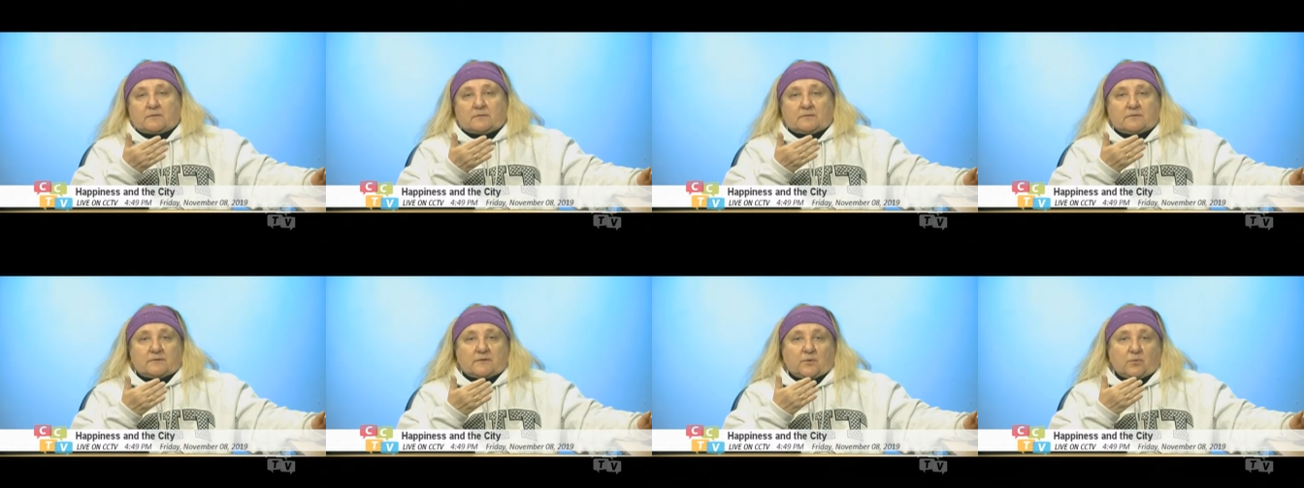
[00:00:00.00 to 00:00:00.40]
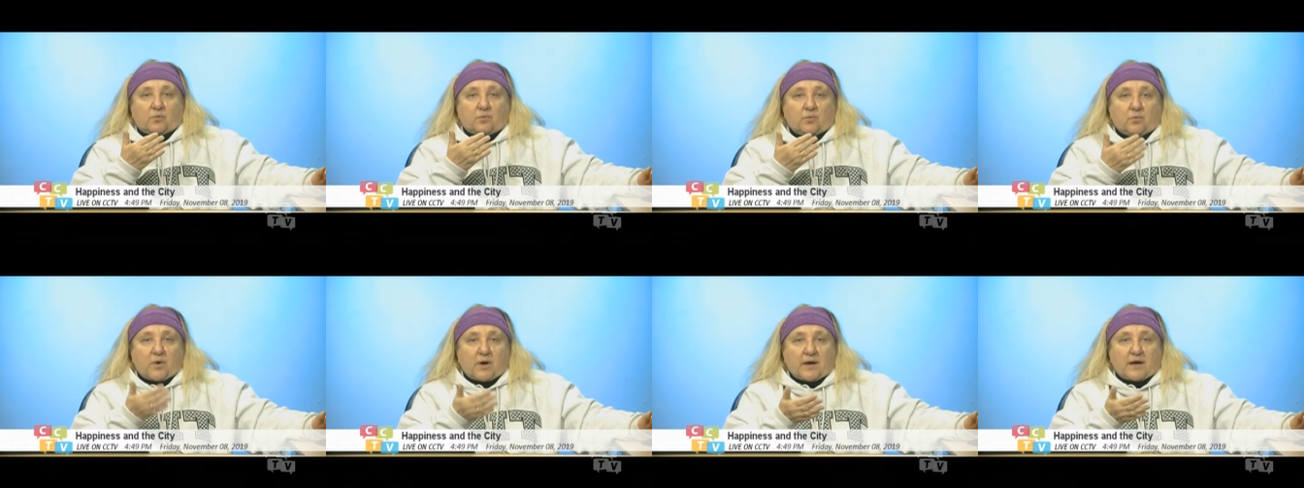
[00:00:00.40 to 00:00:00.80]
the
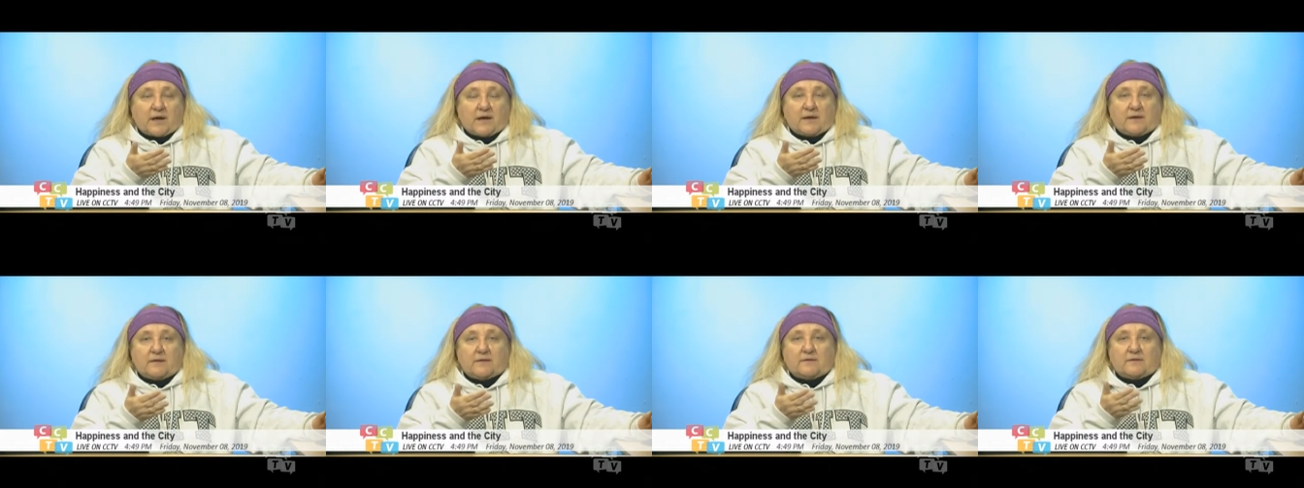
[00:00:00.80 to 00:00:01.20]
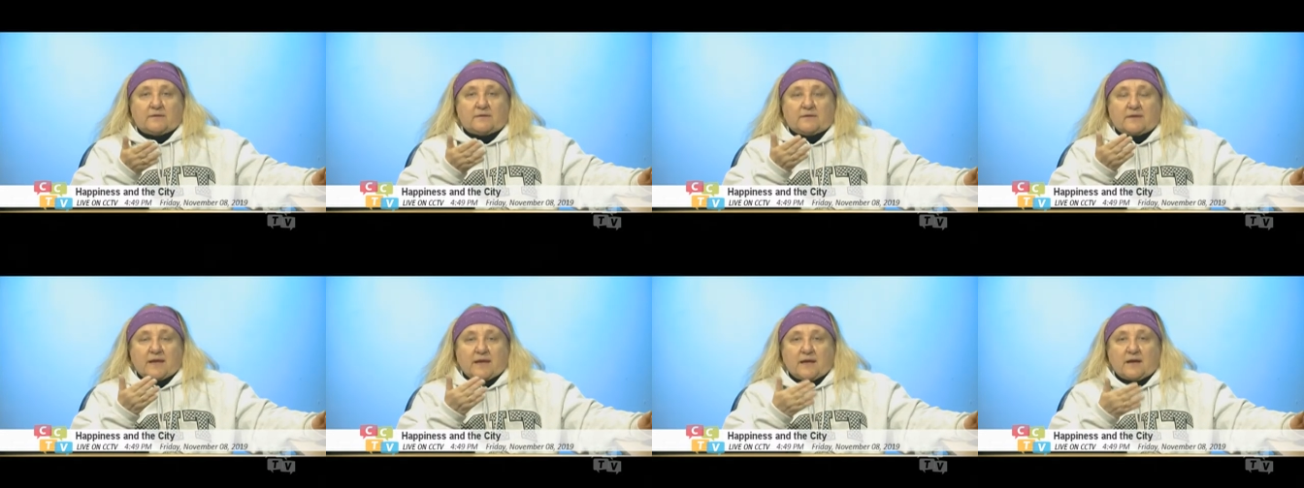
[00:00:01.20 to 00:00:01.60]
way
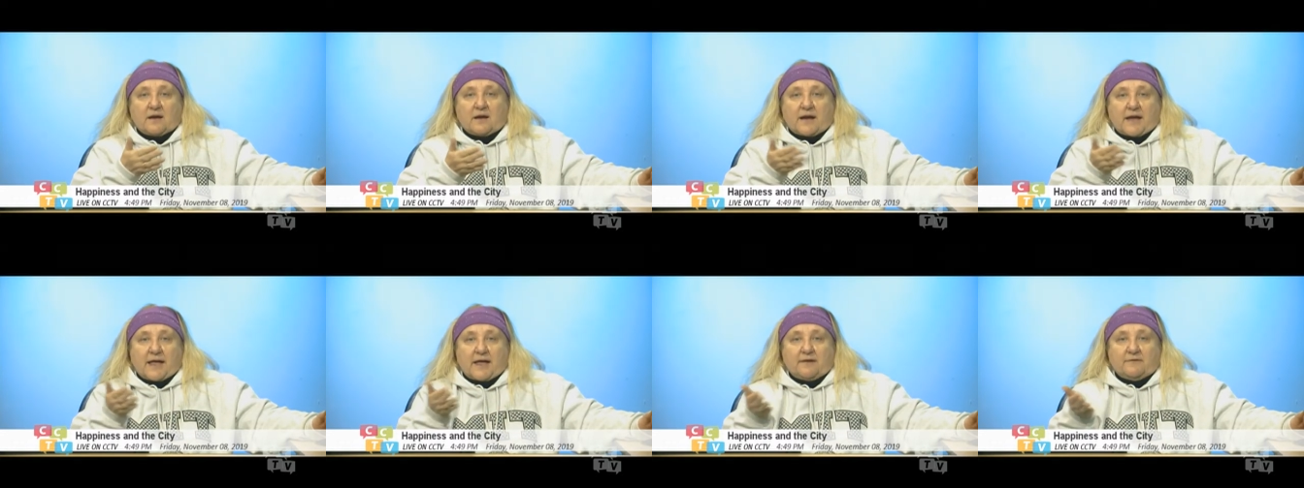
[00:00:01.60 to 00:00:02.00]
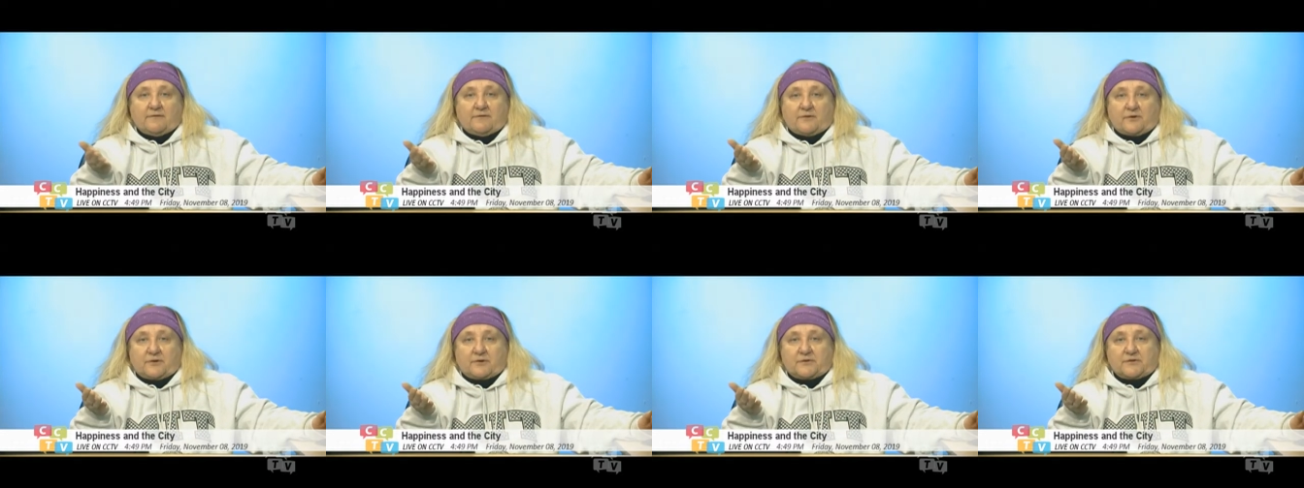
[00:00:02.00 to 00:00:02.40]
their
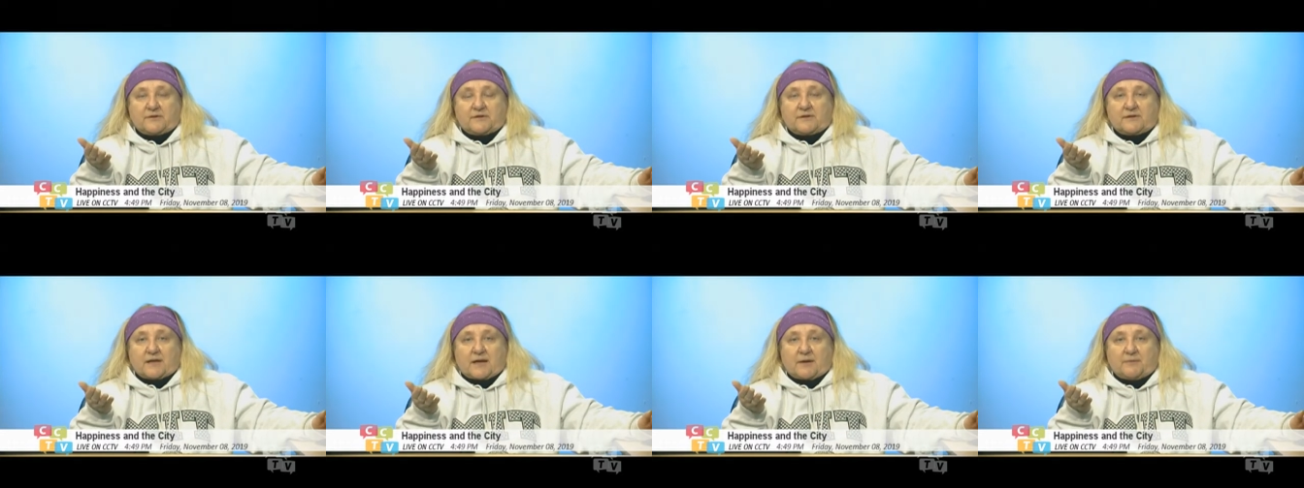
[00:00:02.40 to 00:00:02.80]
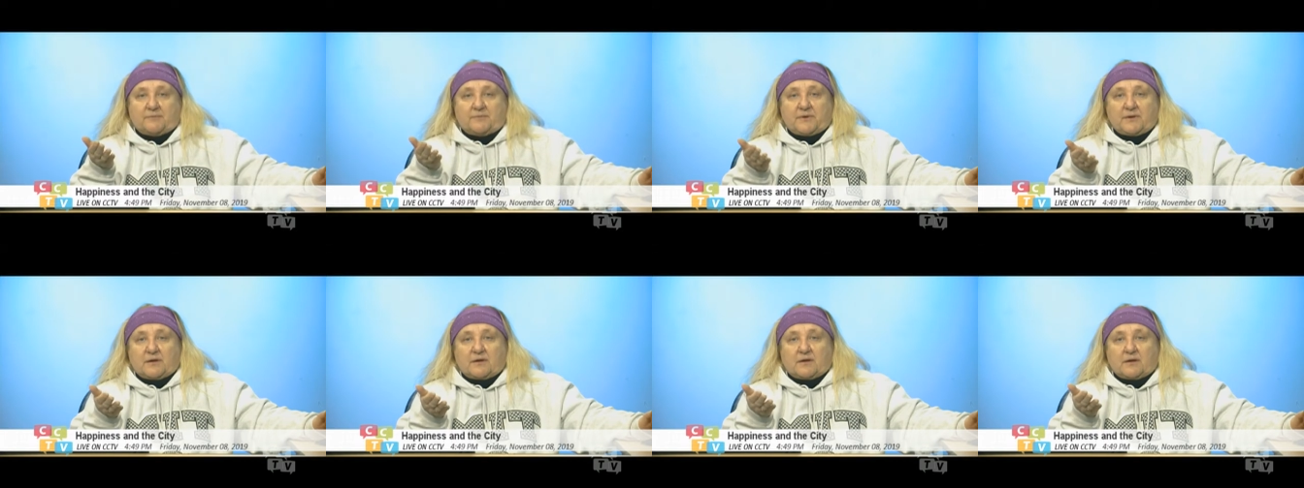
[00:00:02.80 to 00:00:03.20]
efforts are
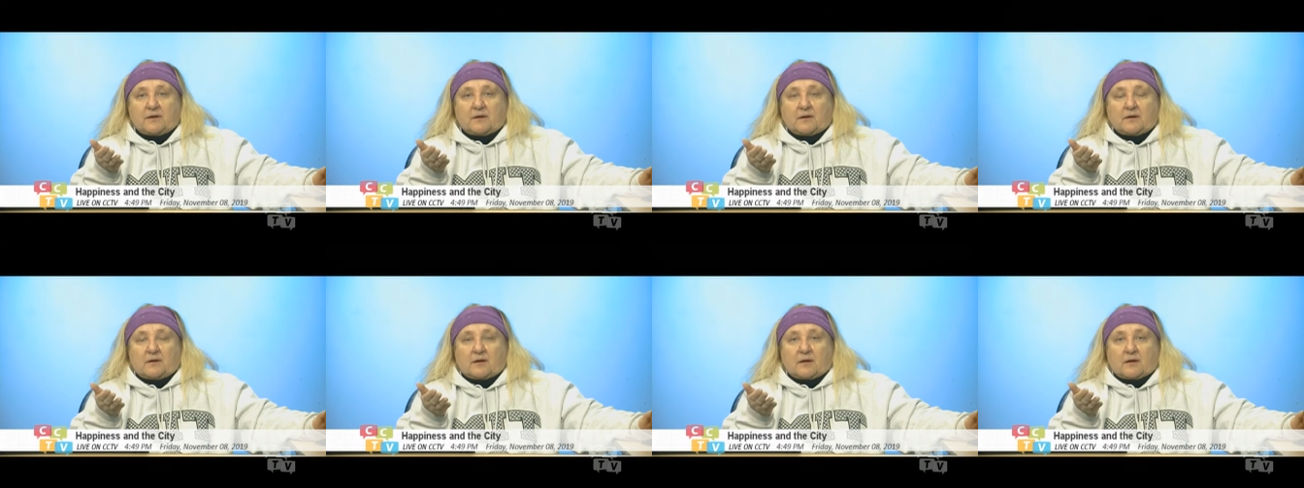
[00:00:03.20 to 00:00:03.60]
being